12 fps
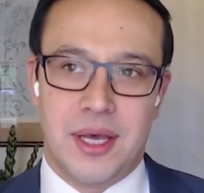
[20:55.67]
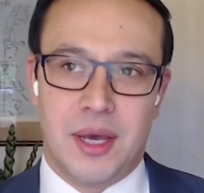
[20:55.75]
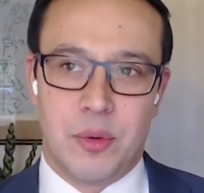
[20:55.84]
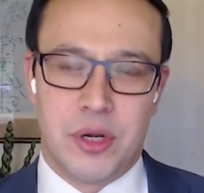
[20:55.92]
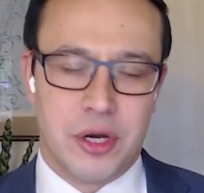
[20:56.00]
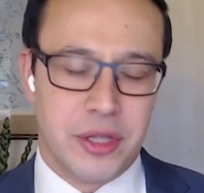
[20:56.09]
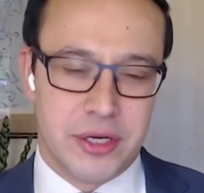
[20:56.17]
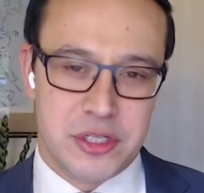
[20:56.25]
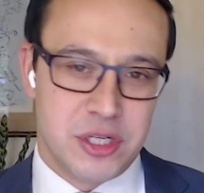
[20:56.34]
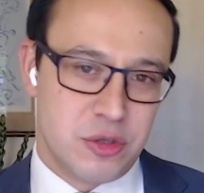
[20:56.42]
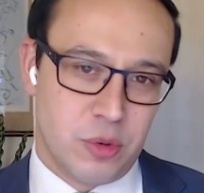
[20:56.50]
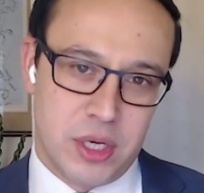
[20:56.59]
And we know their
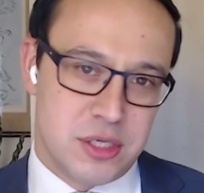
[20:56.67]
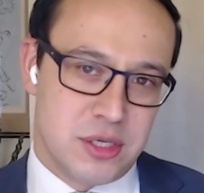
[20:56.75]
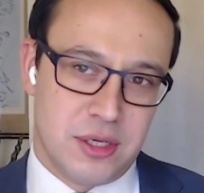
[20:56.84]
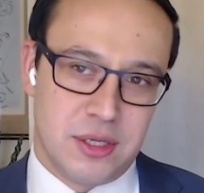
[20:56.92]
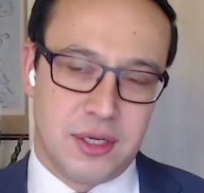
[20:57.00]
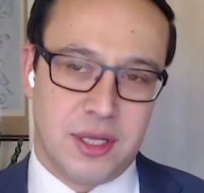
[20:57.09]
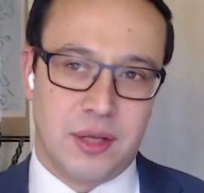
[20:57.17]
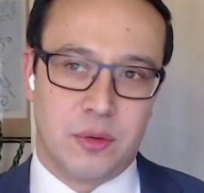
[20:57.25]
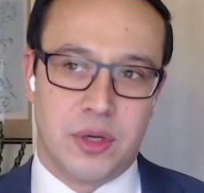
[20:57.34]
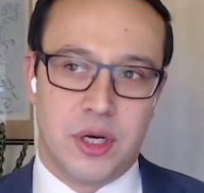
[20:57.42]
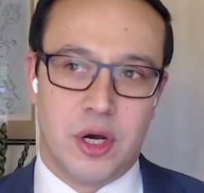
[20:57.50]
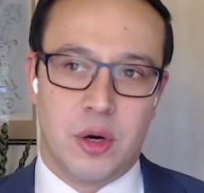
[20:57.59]
situation,
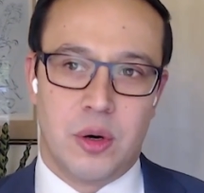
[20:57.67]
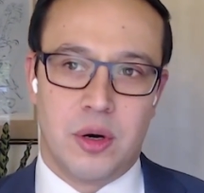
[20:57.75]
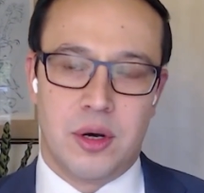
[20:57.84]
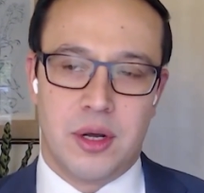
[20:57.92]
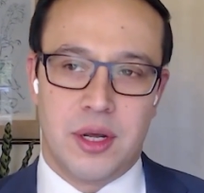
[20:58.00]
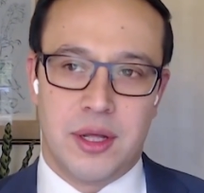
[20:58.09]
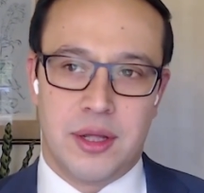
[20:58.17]
and we know